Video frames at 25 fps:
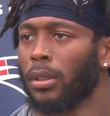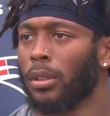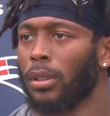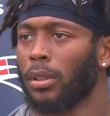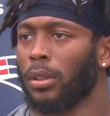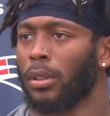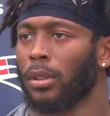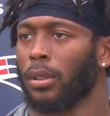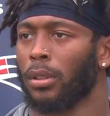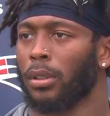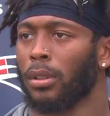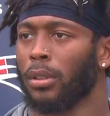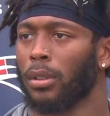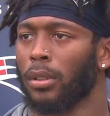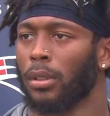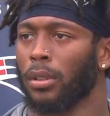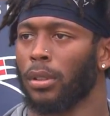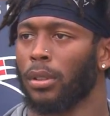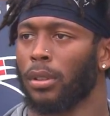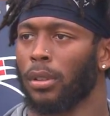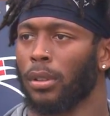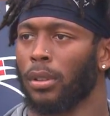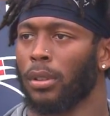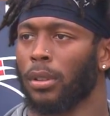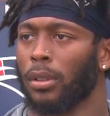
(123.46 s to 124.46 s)

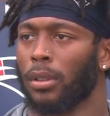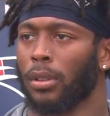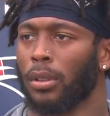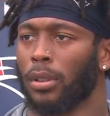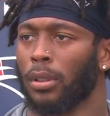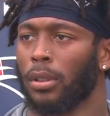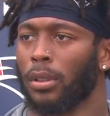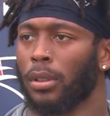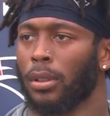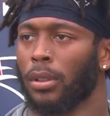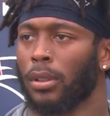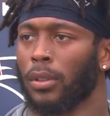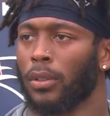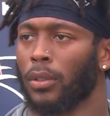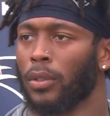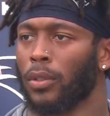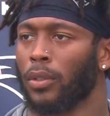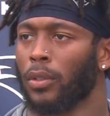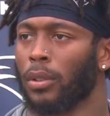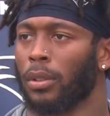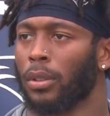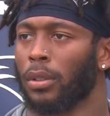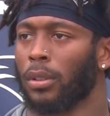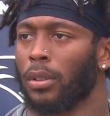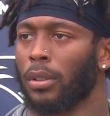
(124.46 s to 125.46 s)

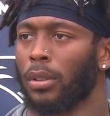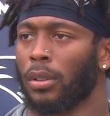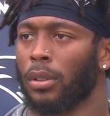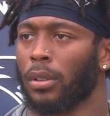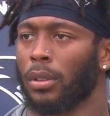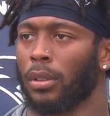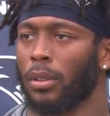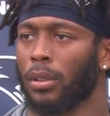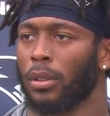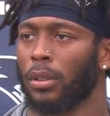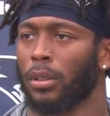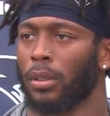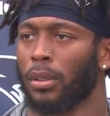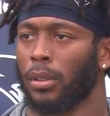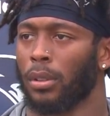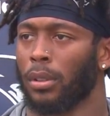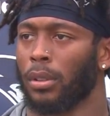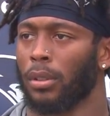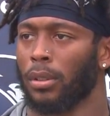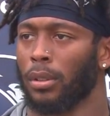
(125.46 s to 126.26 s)
Nobody speaks.